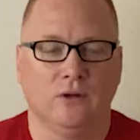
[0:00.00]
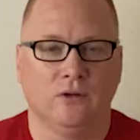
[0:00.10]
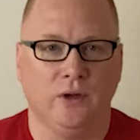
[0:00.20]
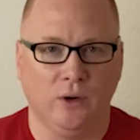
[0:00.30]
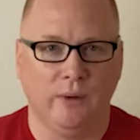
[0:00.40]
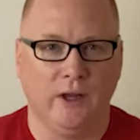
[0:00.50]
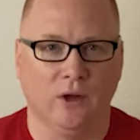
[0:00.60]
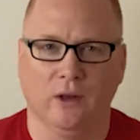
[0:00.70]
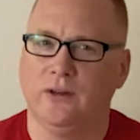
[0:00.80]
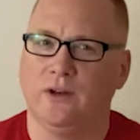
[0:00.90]
So here we
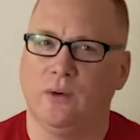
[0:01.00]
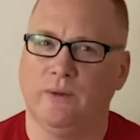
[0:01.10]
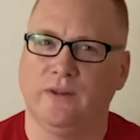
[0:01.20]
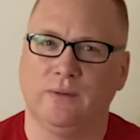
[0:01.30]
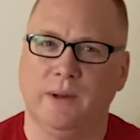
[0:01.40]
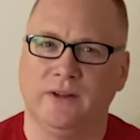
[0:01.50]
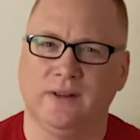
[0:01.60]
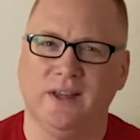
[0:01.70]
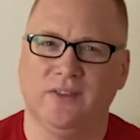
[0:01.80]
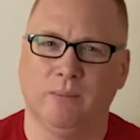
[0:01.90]
go. Let's start with the specs
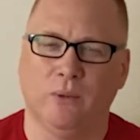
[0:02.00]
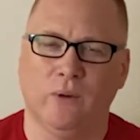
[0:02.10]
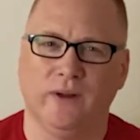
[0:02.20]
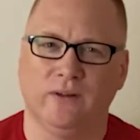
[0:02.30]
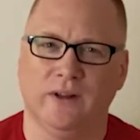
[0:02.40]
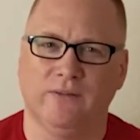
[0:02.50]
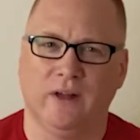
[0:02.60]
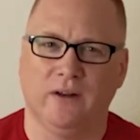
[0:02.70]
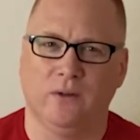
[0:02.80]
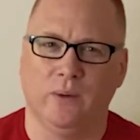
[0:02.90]
and get the boring stuff
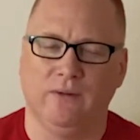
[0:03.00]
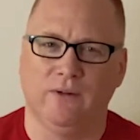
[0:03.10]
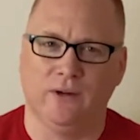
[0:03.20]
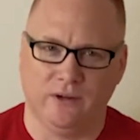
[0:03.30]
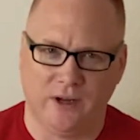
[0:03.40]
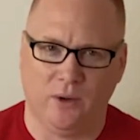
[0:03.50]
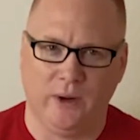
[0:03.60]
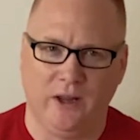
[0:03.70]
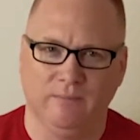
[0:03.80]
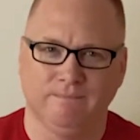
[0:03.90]
out of the way first, shall we?